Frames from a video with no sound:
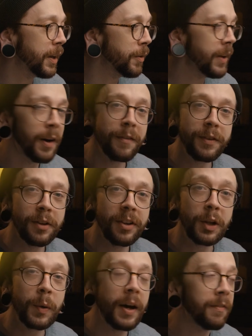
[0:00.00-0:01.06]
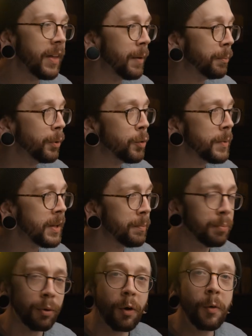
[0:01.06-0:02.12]
go. Now it feels like you have that bloomy
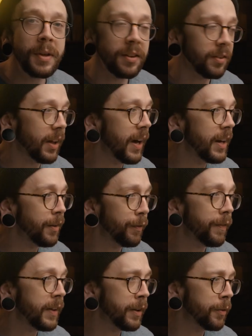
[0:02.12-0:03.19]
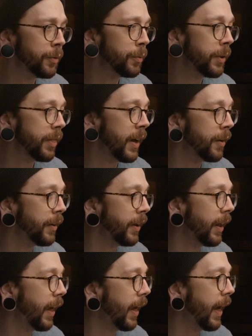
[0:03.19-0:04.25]
pro mist kind of feel without
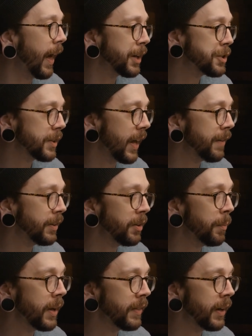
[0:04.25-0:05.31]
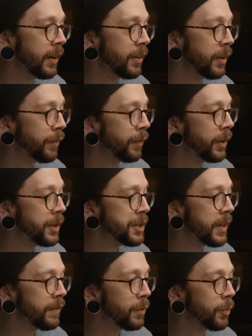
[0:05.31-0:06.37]
actually having to bake that into your footage.
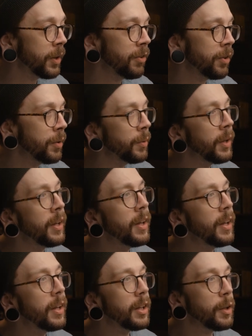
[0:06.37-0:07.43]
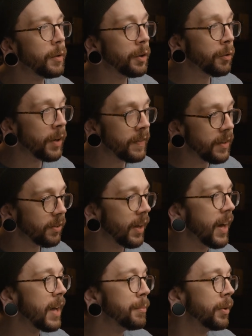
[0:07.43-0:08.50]
And if you wanted to, you could grade the
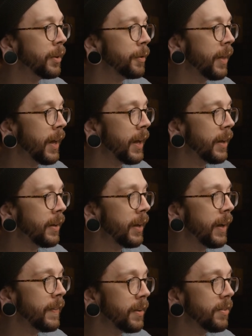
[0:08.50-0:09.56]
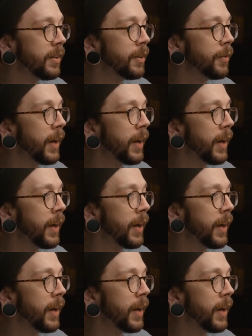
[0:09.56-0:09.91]
sky below that and then still